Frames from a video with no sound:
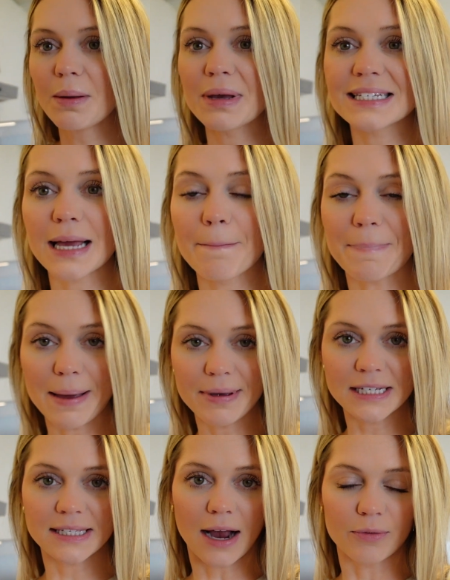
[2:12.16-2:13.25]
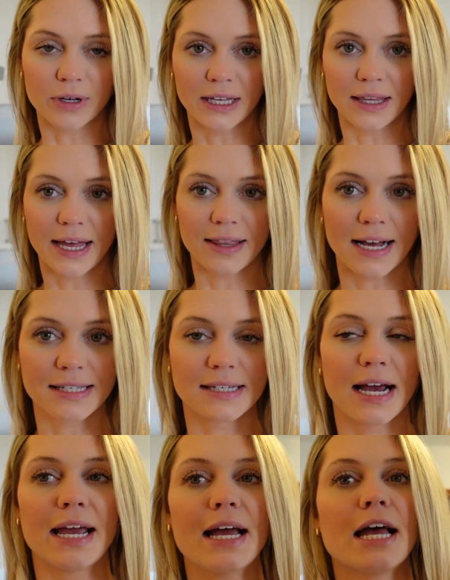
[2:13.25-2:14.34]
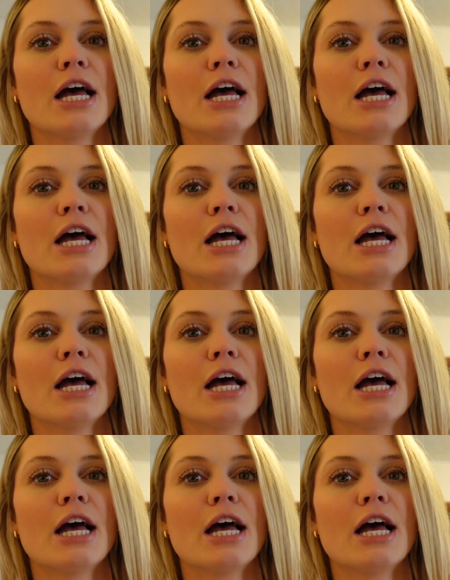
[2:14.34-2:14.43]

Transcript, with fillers: because I babysat really late last night.